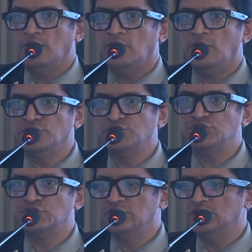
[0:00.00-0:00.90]

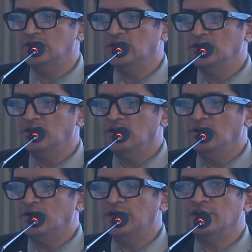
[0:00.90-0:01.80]
longitudinal.
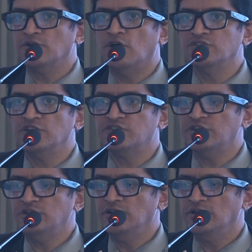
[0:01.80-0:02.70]
Alright, and
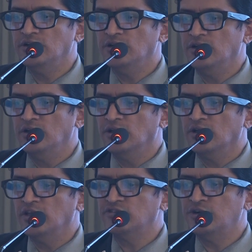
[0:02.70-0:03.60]
causation,
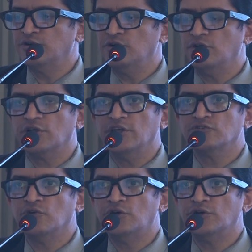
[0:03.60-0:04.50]
case control or case
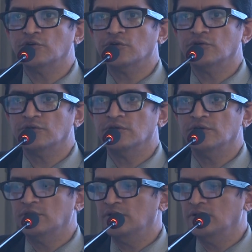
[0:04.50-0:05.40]
cohort or
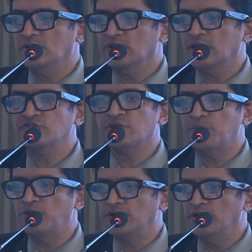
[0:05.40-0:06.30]
case
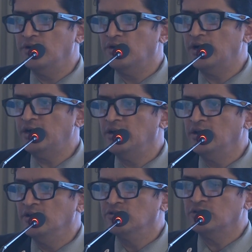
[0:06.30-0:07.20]
report. Alright,
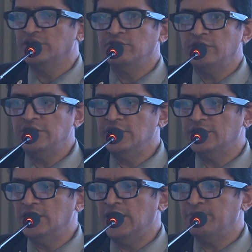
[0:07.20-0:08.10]
so then we need a
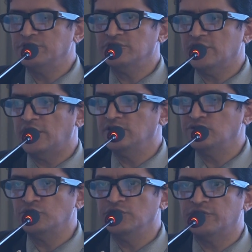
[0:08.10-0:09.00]
null hypothesis. Are these
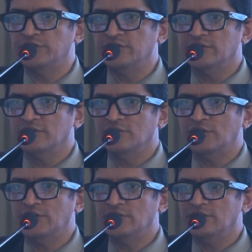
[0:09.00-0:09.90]
two different? Alright,